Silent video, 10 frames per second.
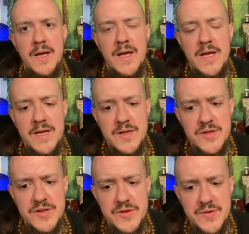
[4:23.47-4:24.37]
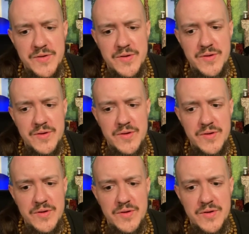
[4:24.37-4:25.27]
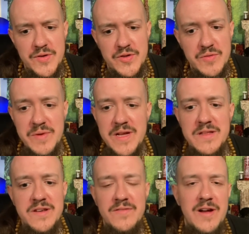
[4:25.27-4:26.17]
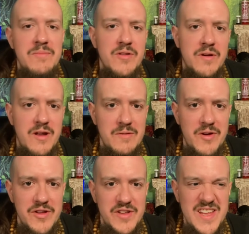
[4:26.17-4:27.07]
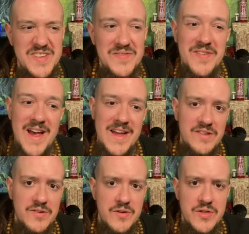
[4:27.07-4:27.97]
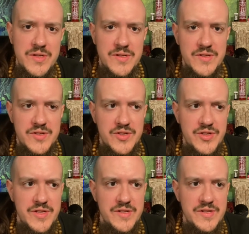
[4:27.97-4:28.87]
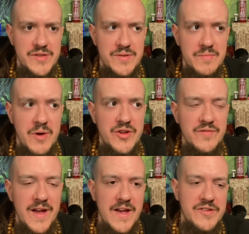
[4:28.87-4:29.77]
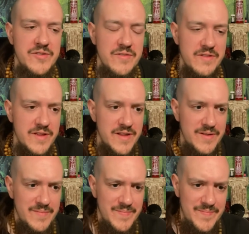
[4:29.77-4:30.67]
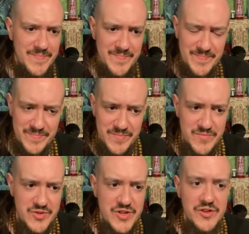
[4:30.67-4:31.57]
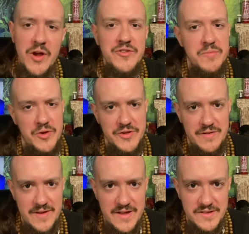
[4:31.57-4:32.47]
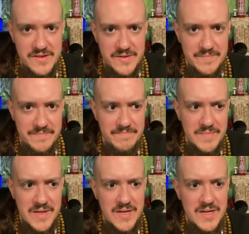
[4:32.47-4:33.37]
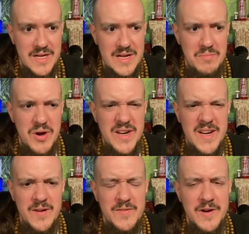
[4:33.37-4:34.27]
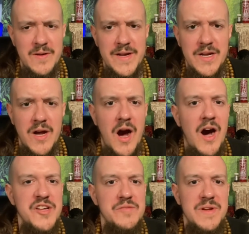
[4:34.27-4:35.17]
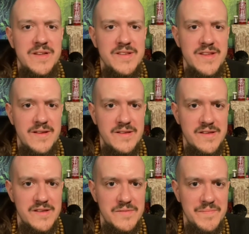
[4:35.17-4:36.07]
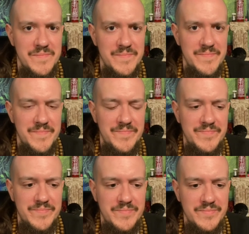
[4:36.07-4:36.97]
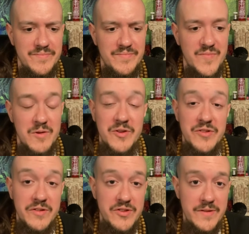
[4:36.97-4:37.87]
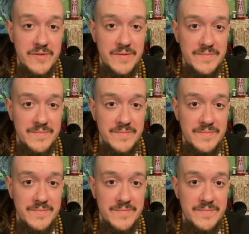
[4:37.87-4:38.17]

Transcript: And to me, the Divine Mother Kali Ma is, is vaster. She's she's much vaster than she's also multifaceted, but in a very cosmic sense. Very much like Shiva.